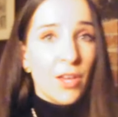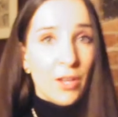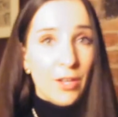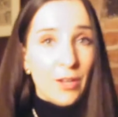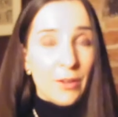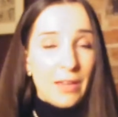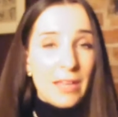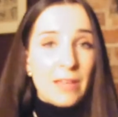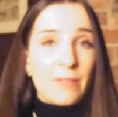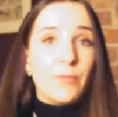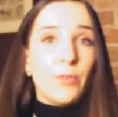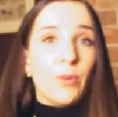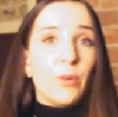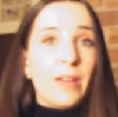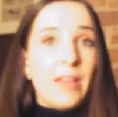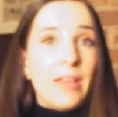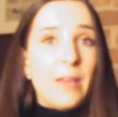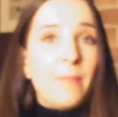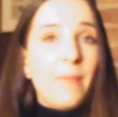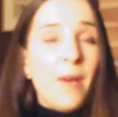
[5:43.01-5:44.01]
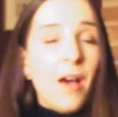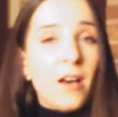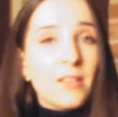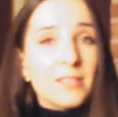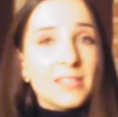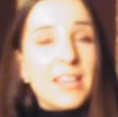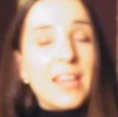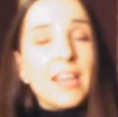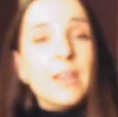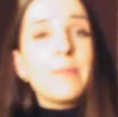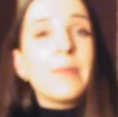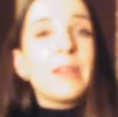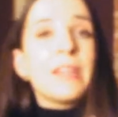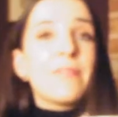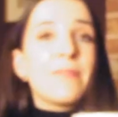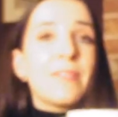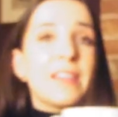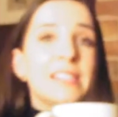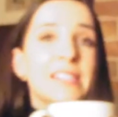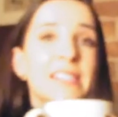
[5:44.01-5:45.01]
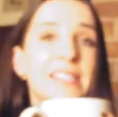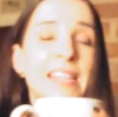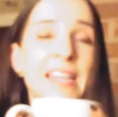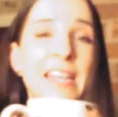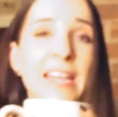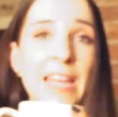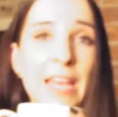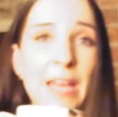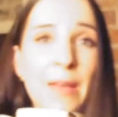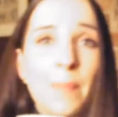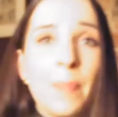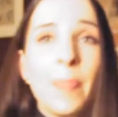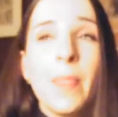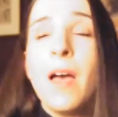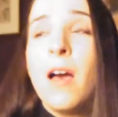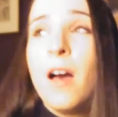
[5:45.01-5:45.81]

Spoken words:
looking for him, asking anybody if they'd seen him.